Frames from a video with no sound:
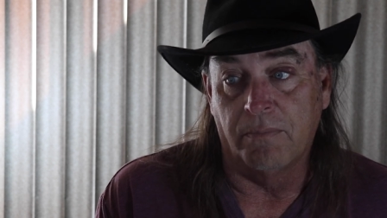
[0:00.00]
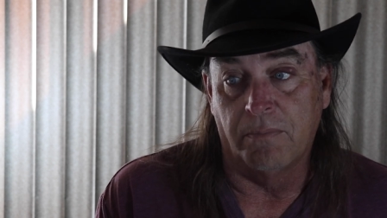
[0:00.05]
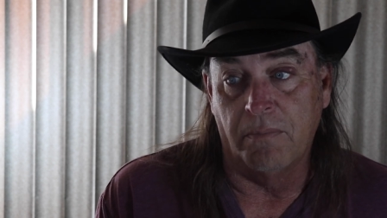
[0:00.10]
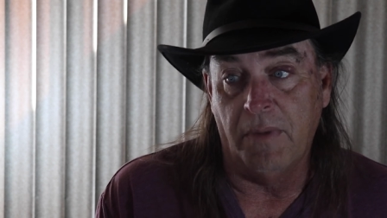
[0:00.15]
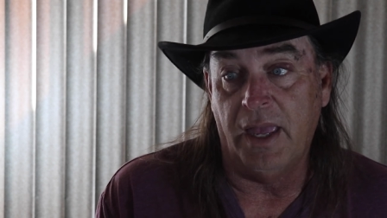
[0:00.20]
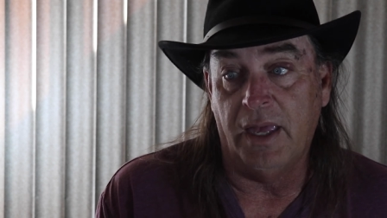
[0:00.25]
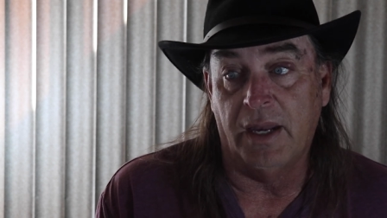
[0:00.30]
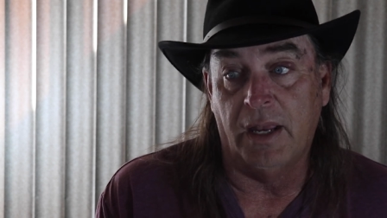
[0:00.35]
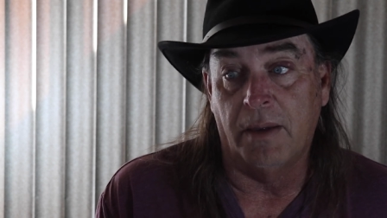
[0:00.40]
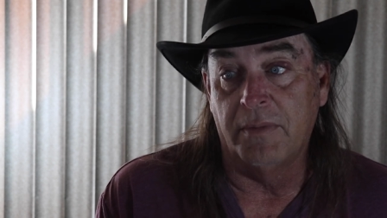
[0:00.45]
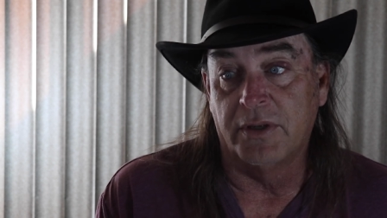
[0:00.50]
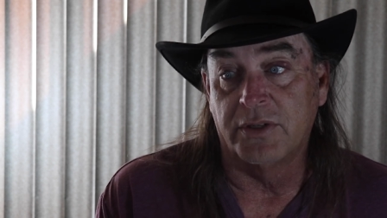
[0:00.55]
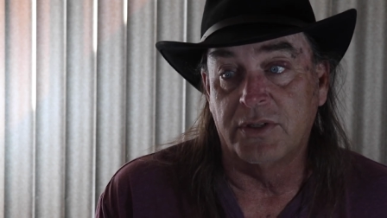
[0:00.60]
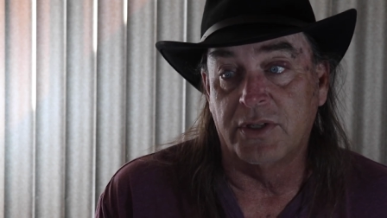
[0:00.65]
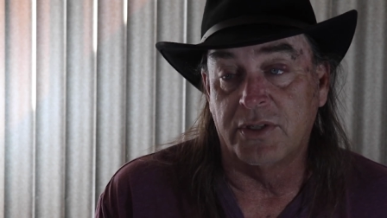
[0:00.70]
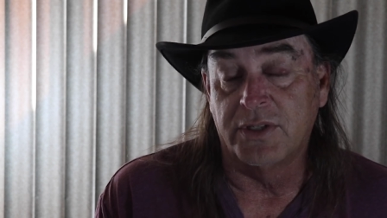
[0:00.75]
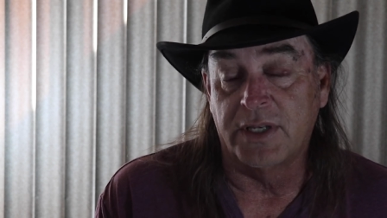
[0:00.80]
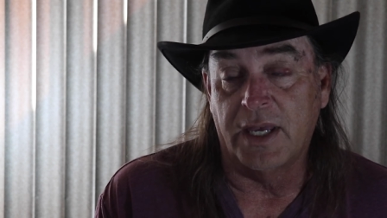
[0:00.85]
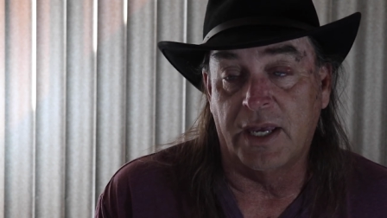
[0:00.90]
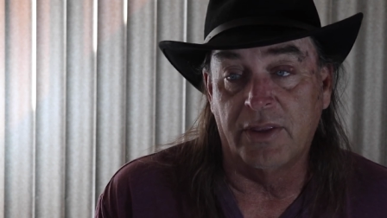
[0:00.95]
Man, I must
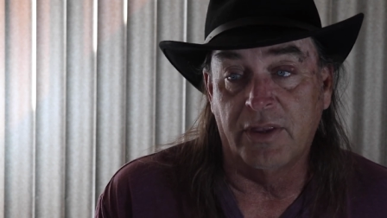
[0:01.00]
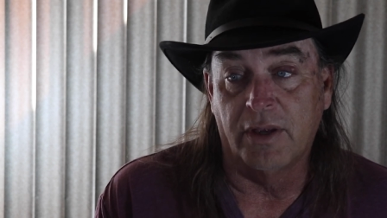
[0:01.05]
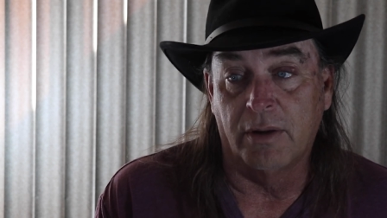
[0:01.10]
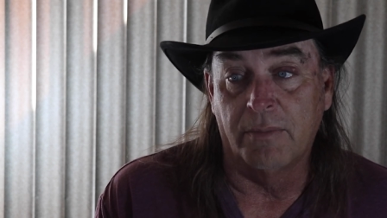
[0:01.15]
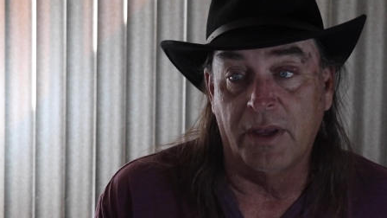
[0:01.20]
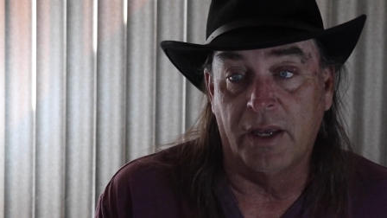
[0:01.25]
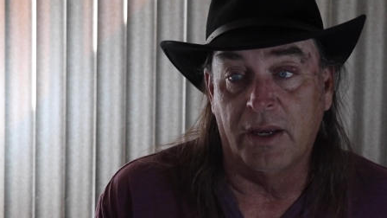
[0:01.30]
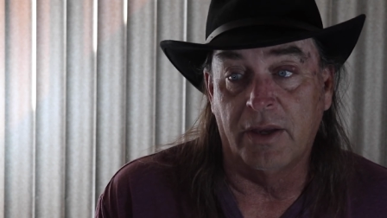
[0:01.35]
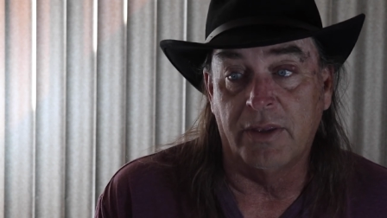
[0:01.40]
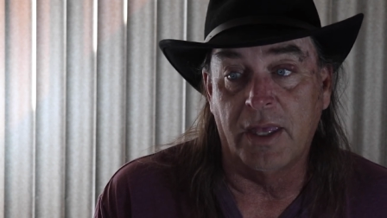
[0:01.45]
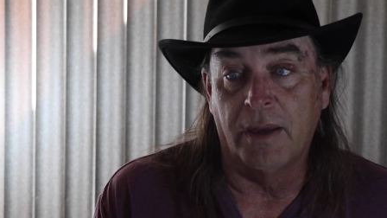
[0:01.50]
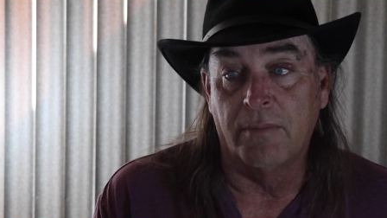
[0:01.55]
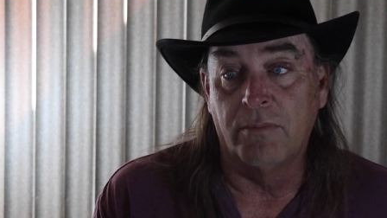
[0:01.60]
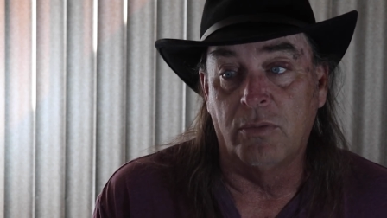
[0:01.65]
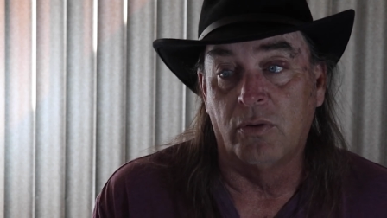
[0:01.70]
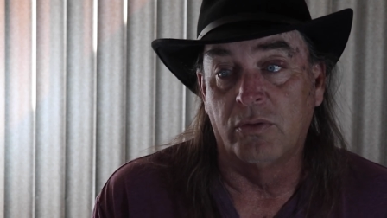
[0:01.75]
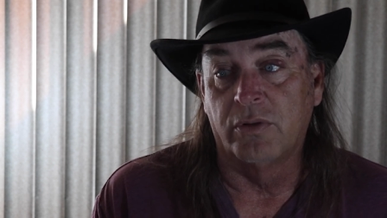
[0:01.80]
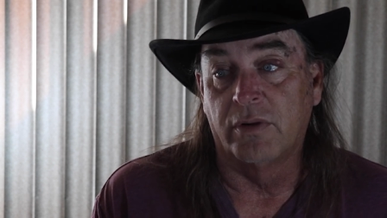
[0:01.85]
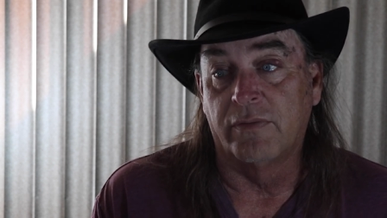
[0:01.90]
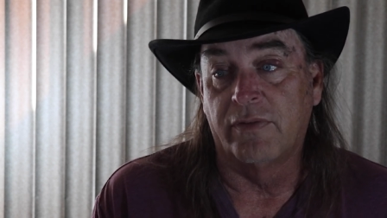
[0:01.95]
have sat there behind that
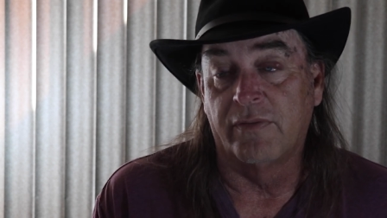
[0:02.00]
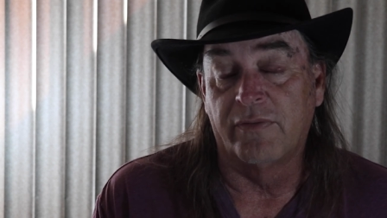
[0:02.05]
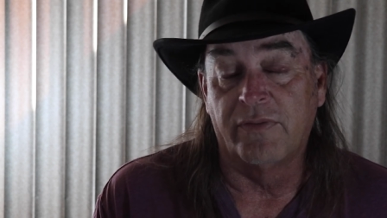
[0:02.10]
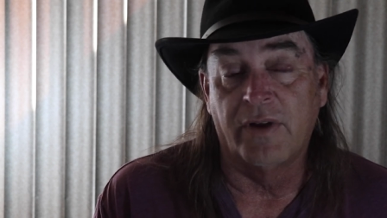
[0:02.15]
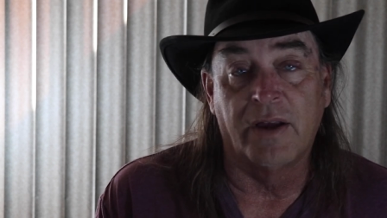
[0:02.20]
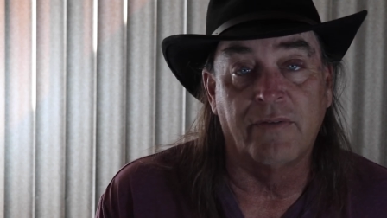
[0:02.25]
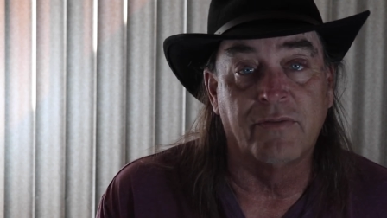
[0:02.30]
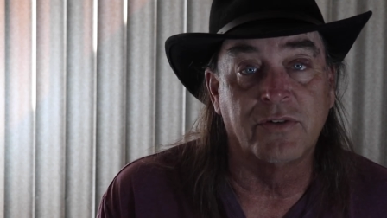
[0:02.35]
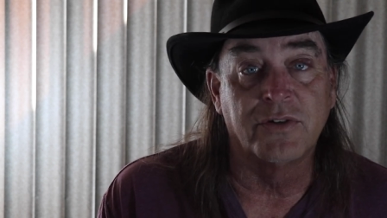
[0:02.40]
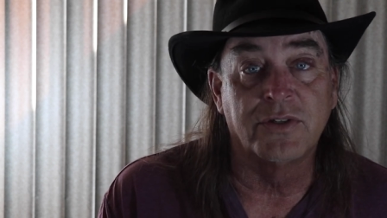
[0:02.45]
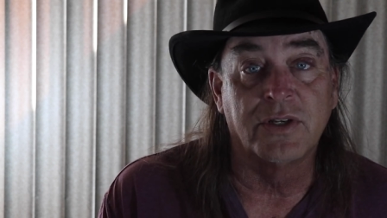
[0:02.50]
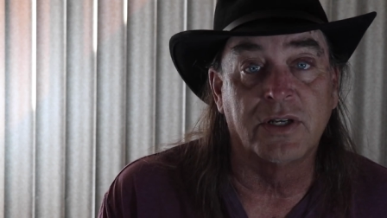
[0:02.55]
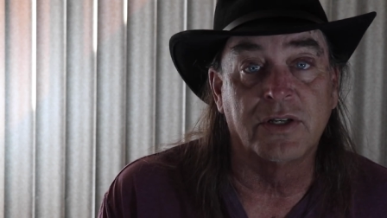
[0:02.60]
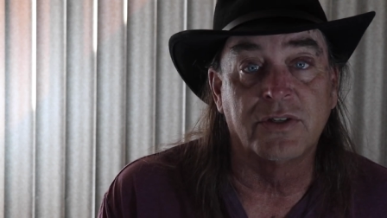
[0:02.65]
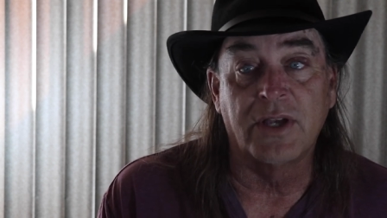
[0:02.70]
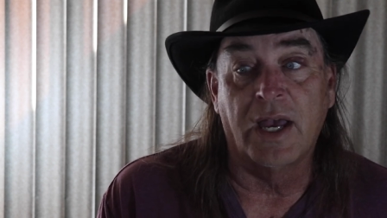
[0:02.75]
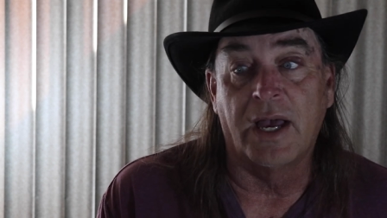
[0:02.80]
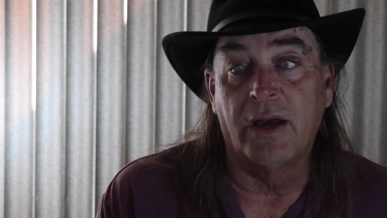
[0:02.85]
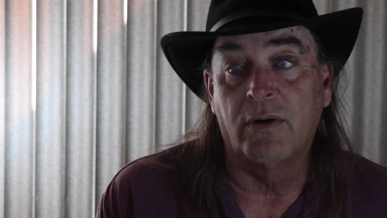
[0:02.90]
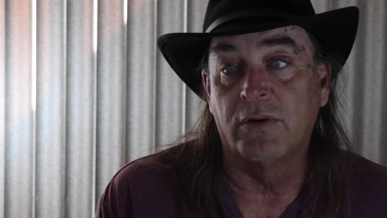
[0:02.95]
boulder for 5 or
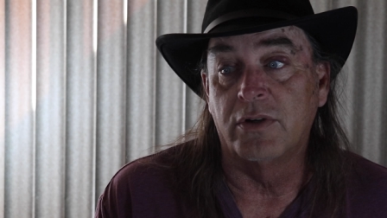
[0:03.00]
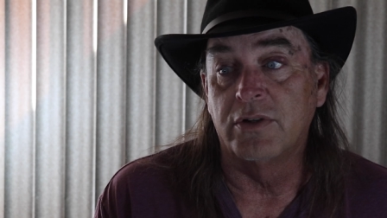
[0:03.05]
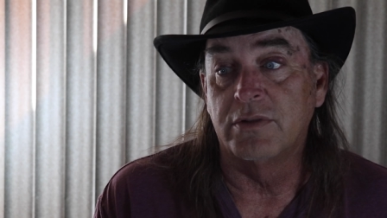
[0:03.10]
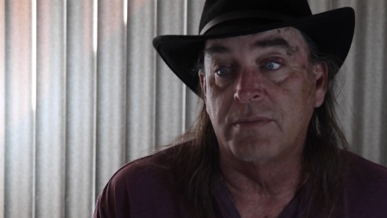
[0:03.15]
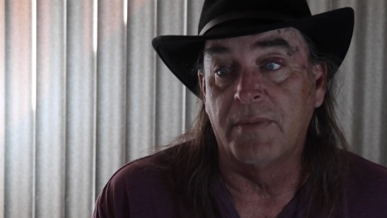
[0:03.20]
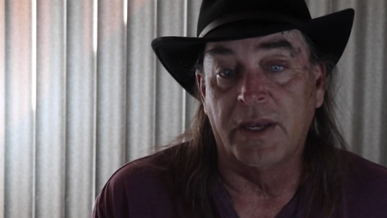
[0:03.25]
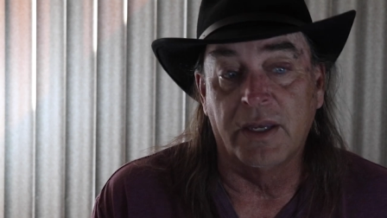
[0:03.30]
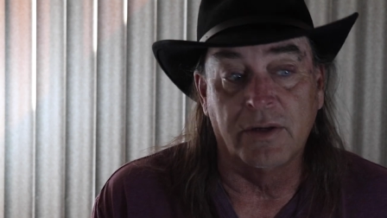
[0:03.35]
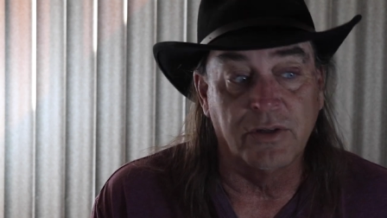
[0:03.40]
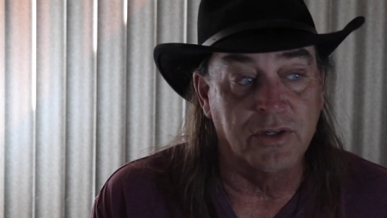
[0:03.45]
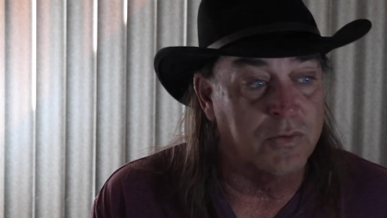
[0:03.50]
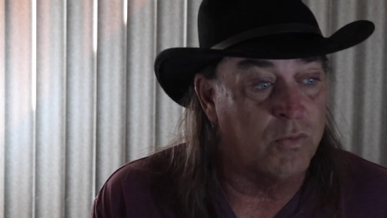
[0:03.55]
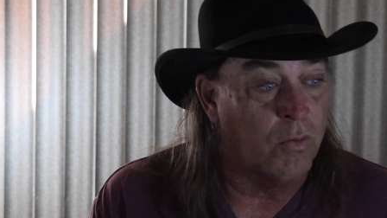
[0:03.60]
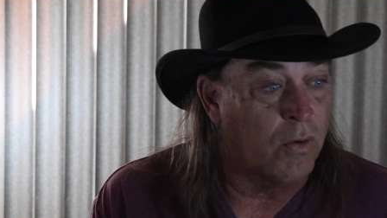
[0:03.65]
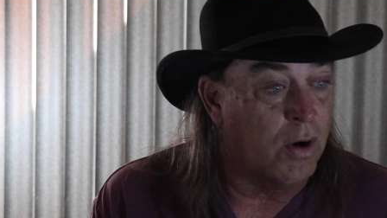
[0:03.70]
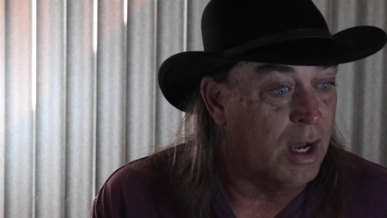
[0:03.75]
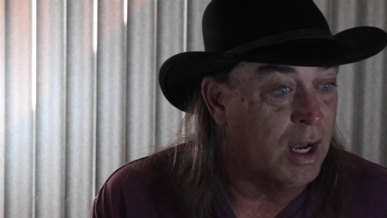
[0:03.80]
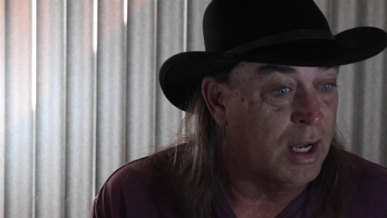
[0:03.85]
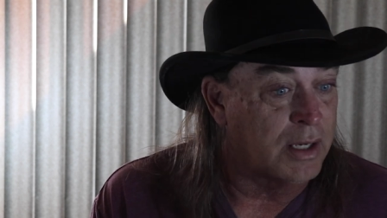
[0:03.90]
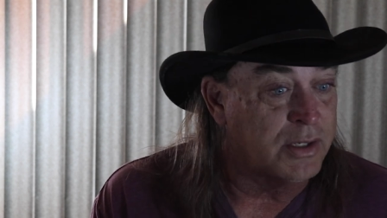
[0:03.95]
6 hours, man, just
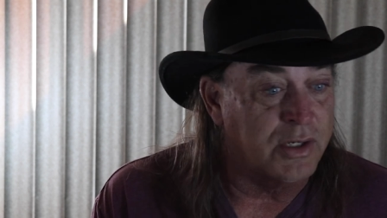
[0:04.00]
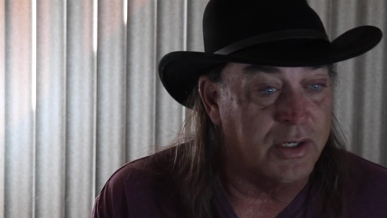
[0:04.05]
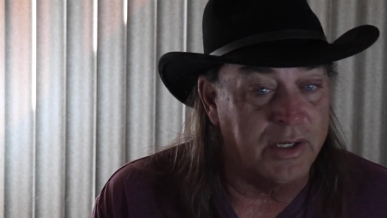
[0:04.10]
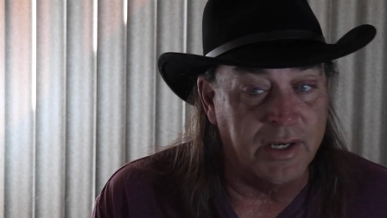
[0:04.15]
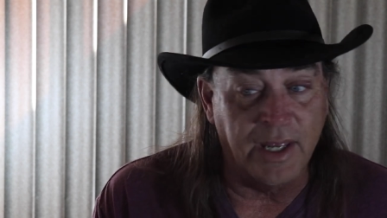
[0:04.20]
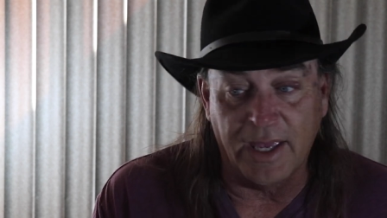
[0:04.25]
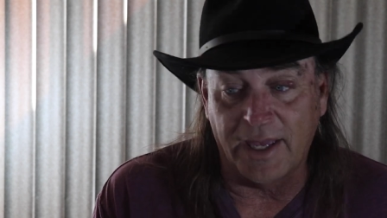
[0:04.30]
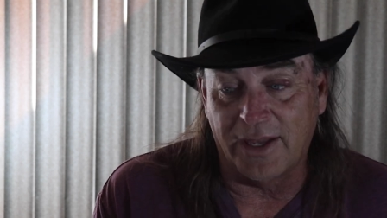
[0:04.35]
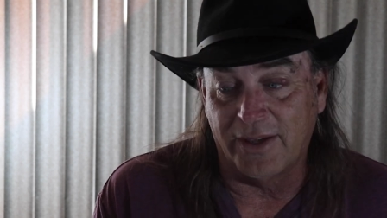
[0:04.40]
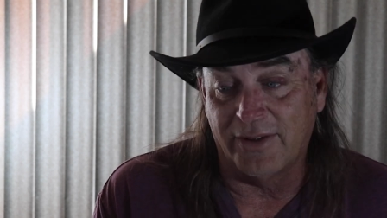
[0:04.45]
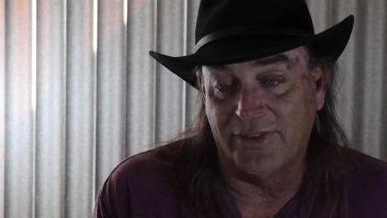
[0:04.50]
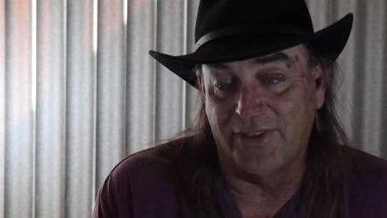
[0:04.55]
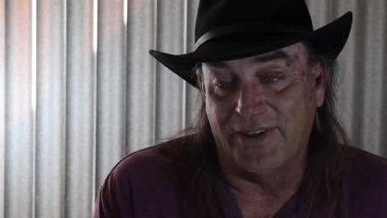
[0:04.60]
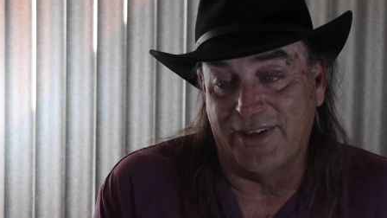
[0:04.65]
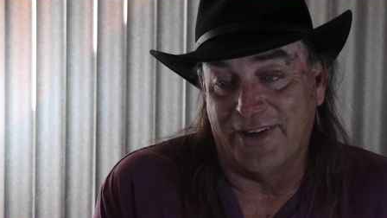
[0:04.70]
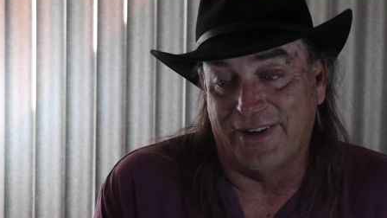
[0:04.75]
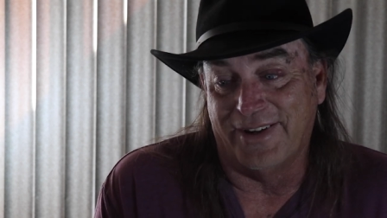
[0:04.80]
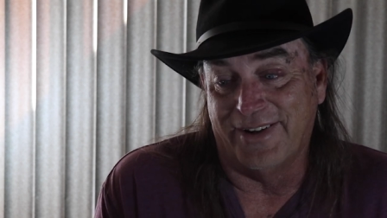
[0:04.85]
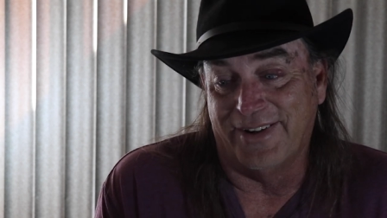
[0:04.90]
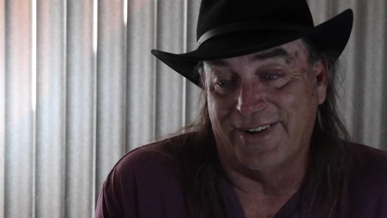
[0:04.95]
watching down
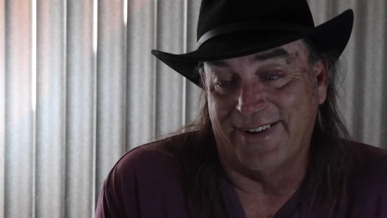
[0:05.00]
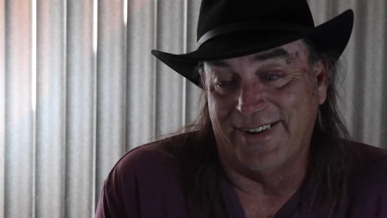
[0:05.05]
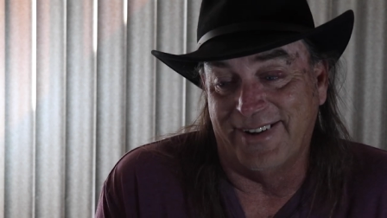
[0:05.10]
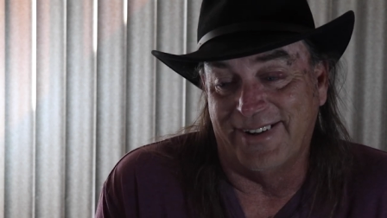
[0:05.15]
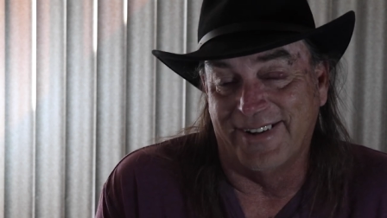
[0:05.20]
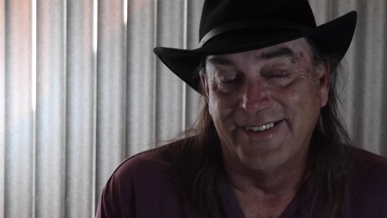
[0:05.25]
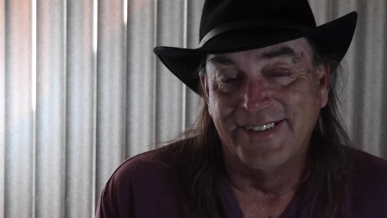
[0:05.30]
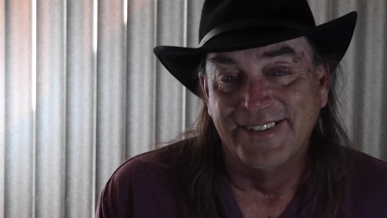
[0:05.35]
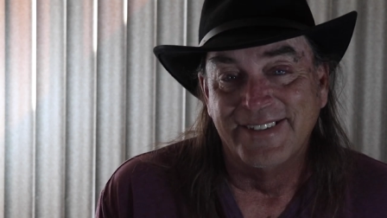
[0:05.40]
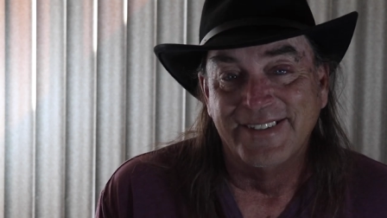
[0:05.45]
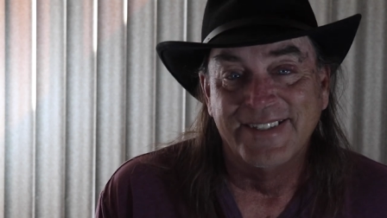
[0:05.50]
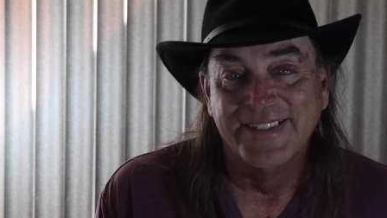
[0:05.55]
there.